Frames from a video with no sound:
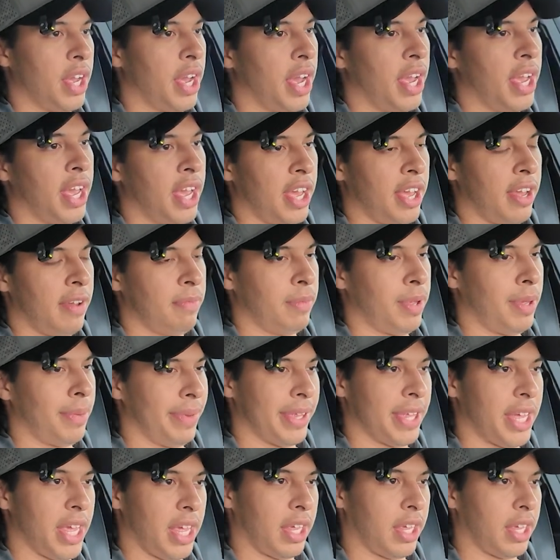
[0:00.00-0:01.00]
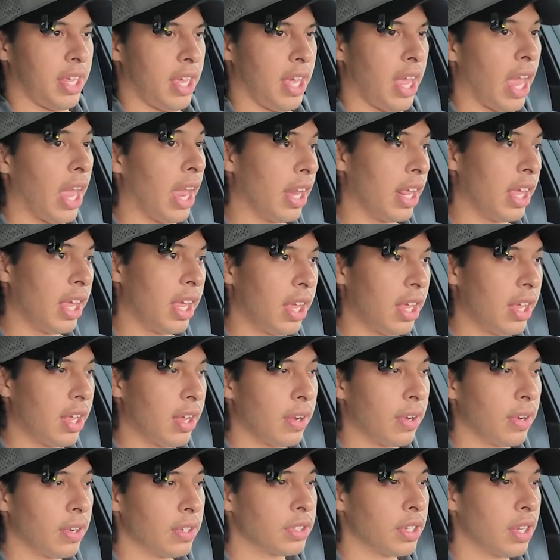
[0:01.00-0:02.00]
I have maybe like 80
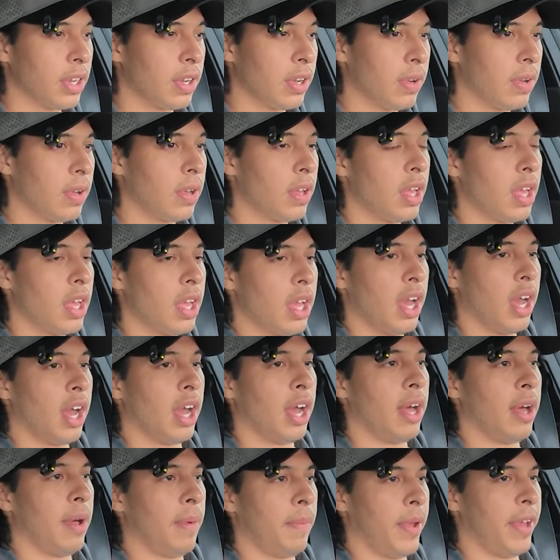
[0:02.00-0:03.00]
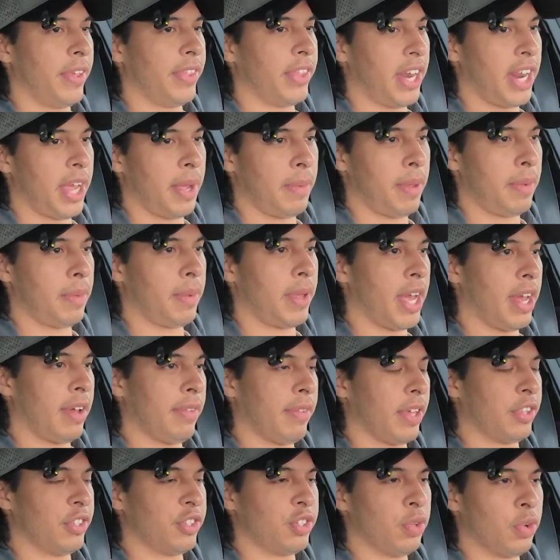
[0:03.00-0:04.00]
or so, and then I maybe have
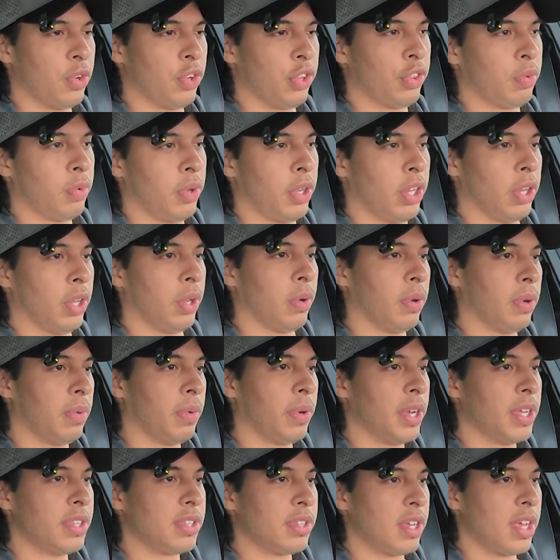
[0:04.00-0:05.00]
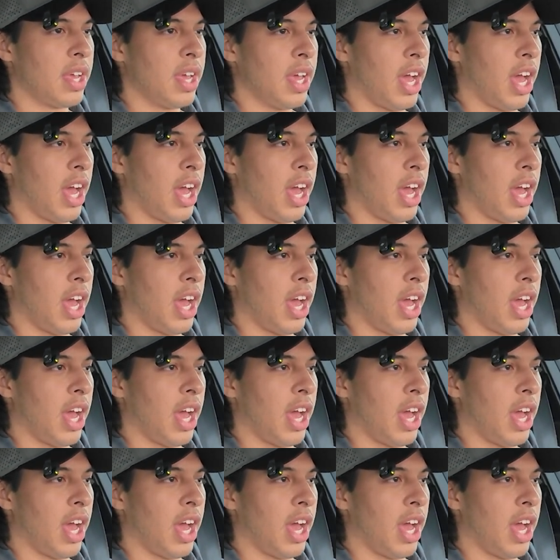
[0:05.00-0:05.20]
like 2 or 3 lower ones.